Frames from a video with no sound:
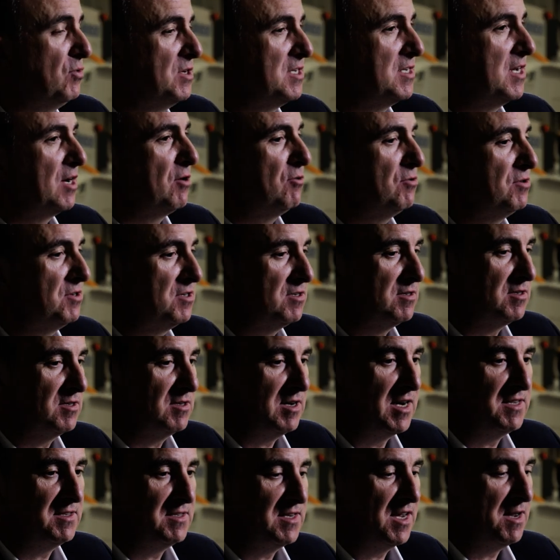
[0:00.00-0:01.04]
without,
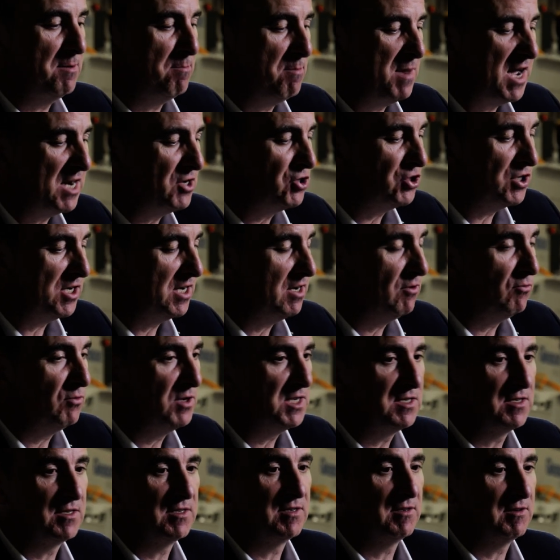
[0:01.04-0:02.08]
let's say, matching
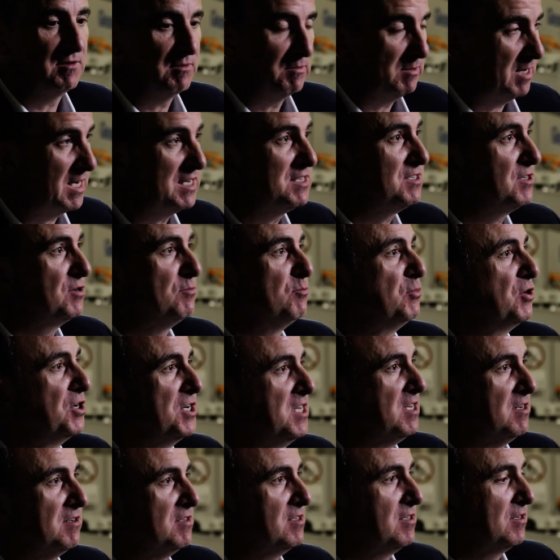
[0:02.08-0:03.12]
with customer
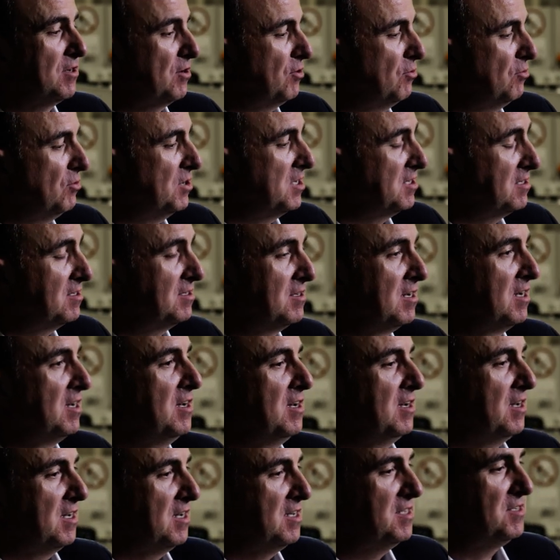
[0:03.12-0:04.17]
needs. So it's
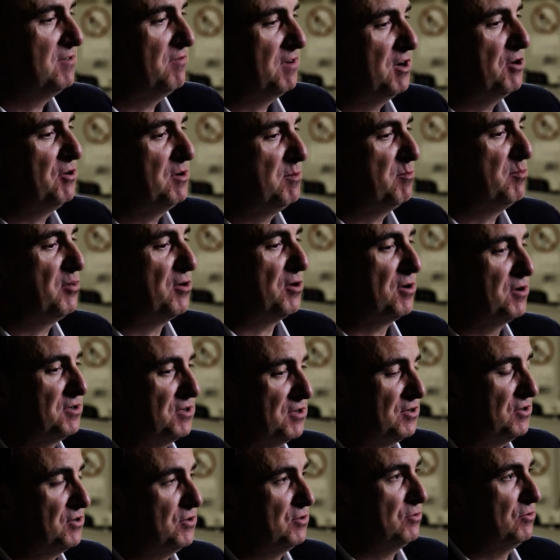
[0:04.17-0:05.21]
it's very
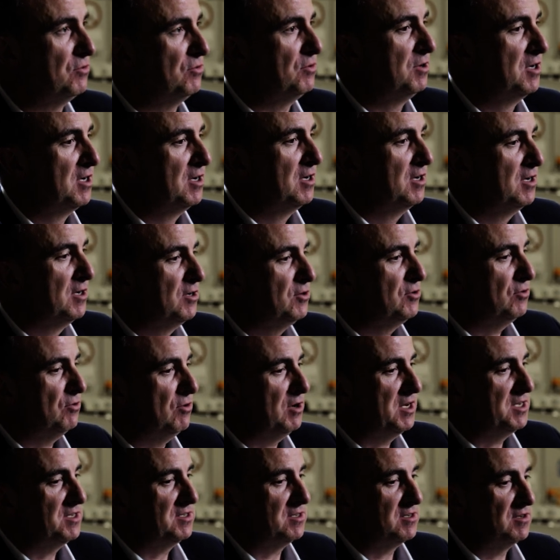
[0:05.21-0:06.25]
important to to
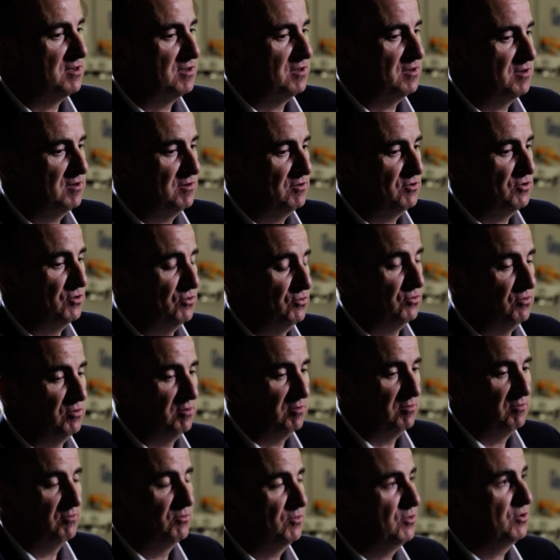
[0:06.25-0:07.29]
listen to
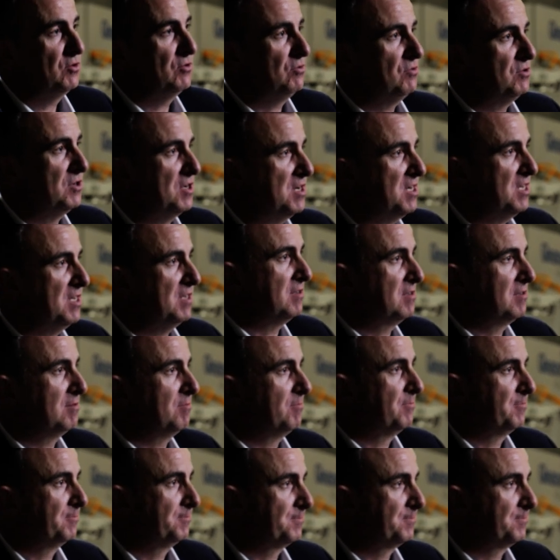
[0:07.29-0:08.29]
to the needs.